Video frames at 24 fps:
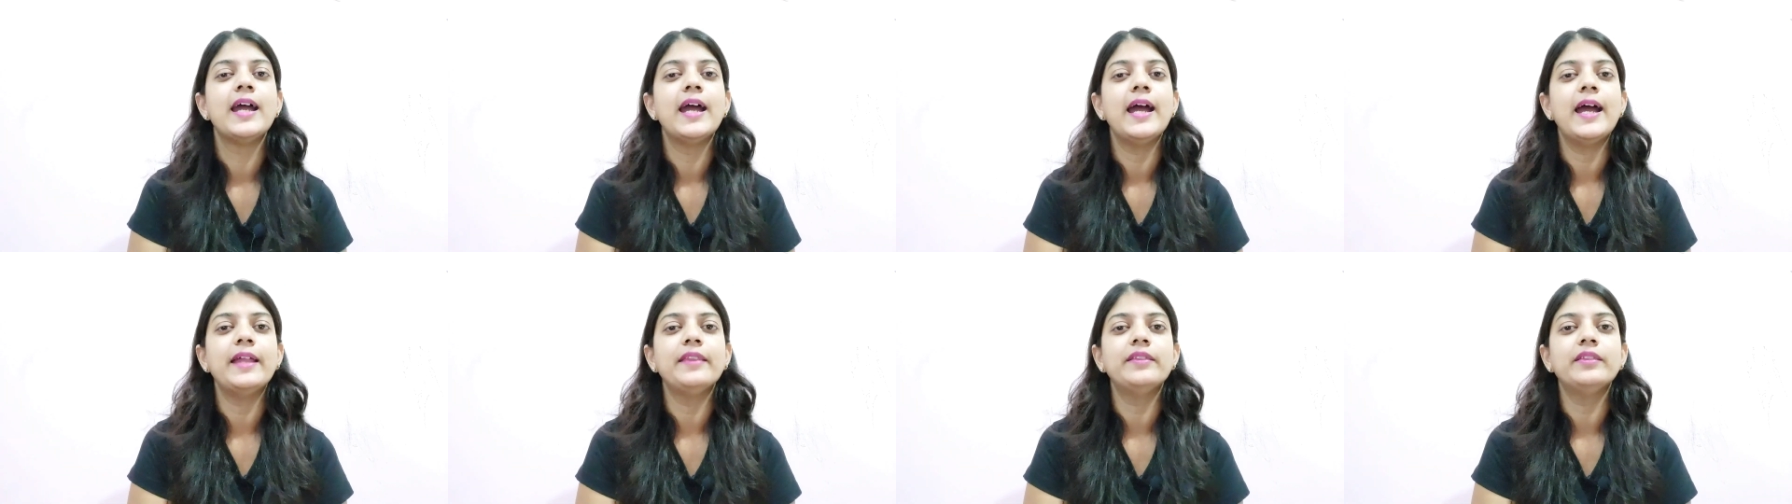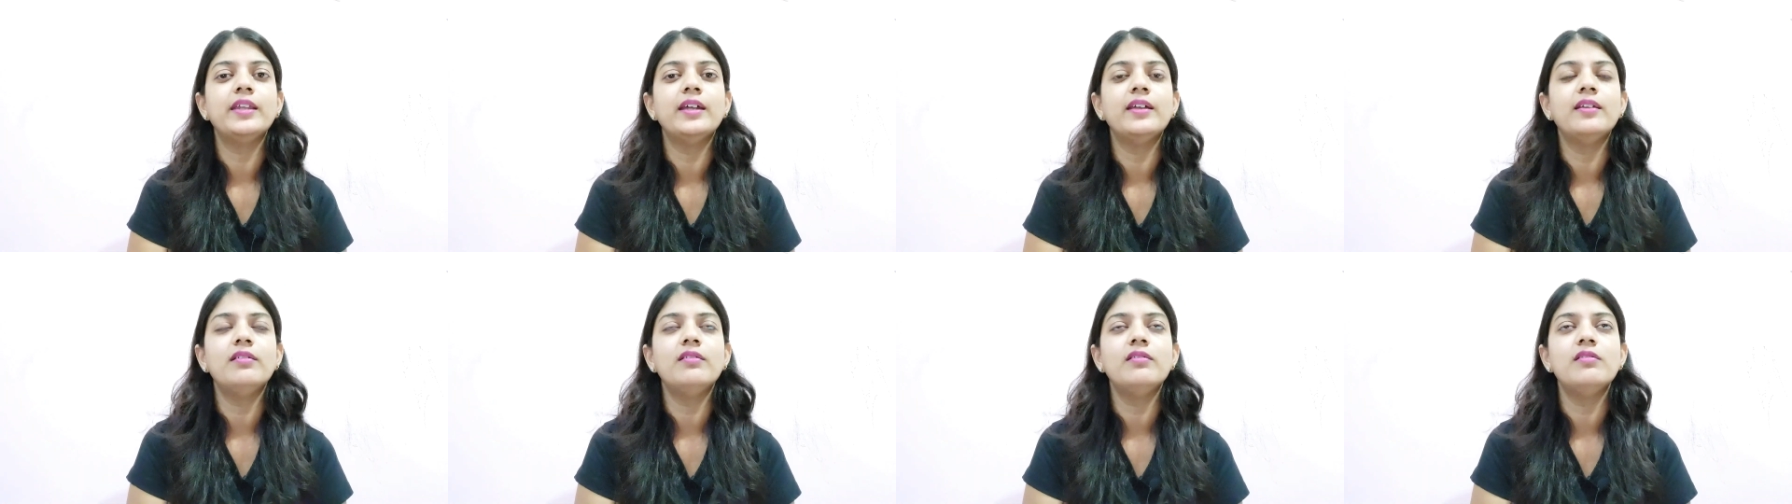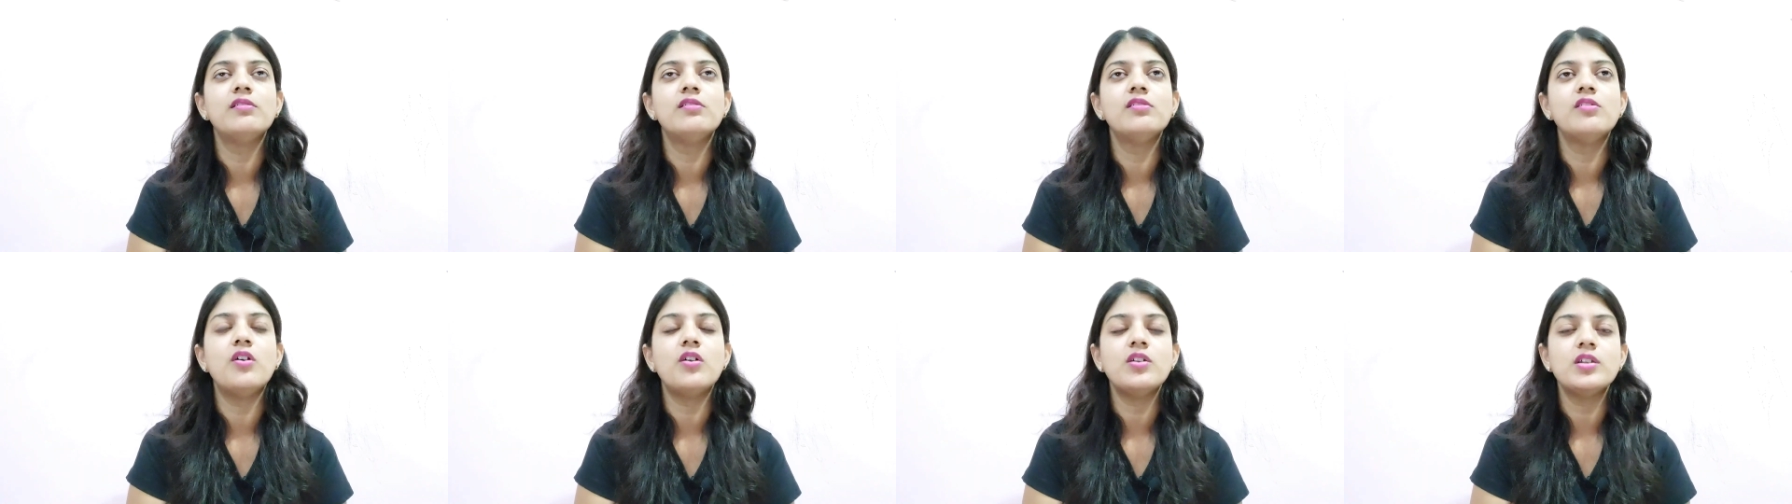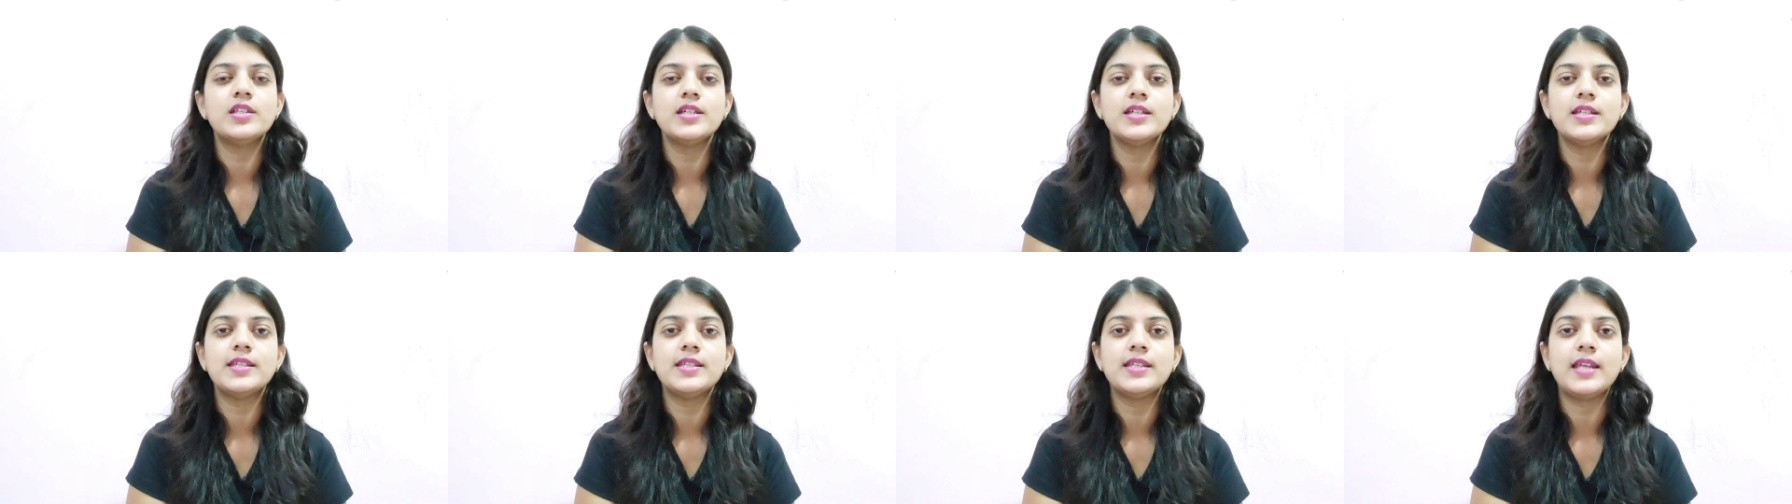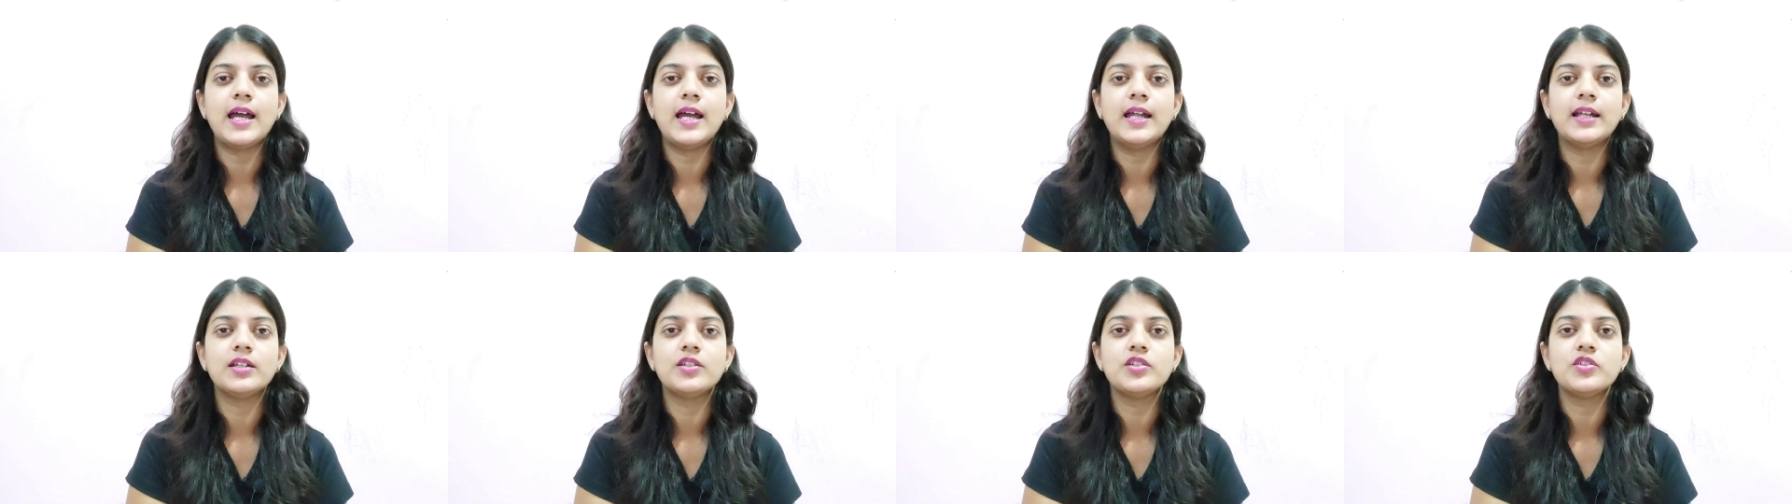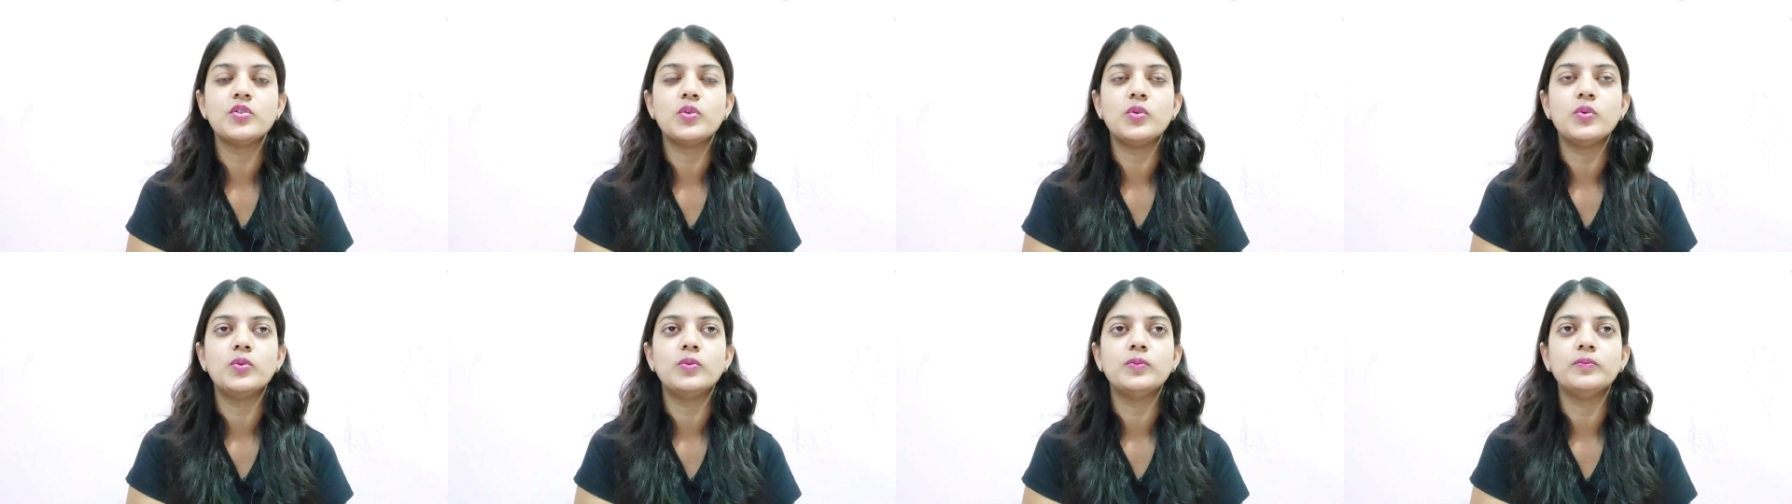And then not just that,
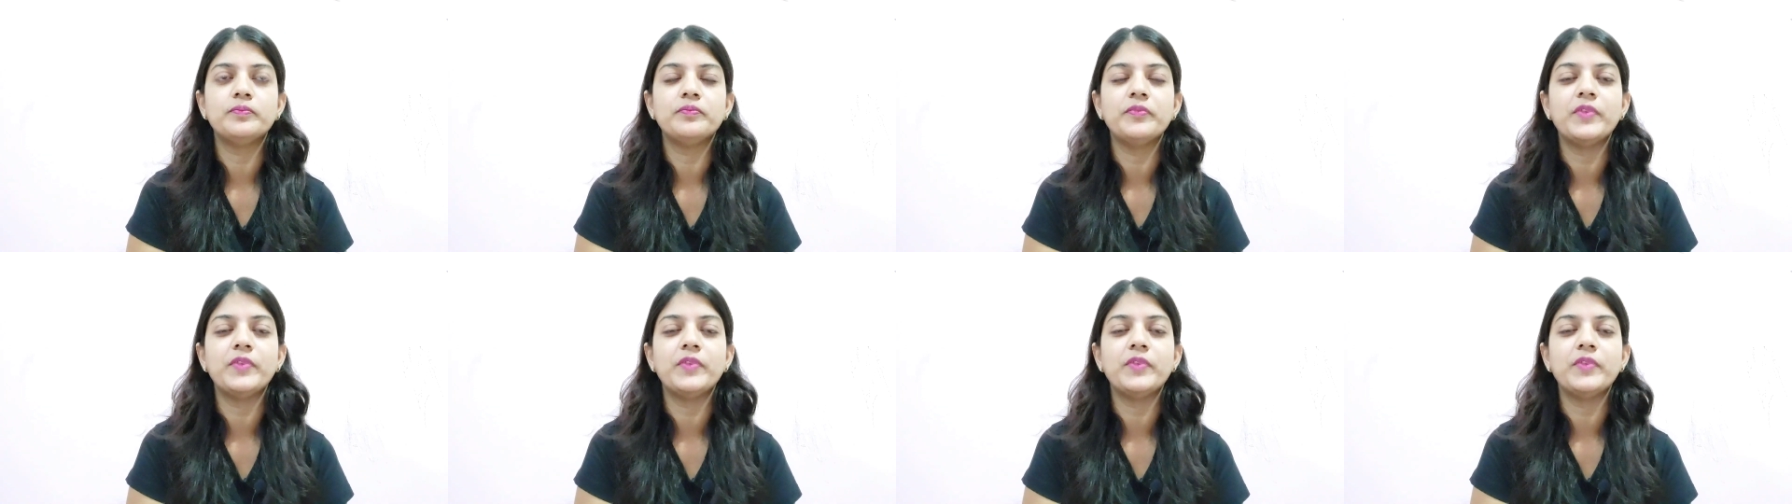so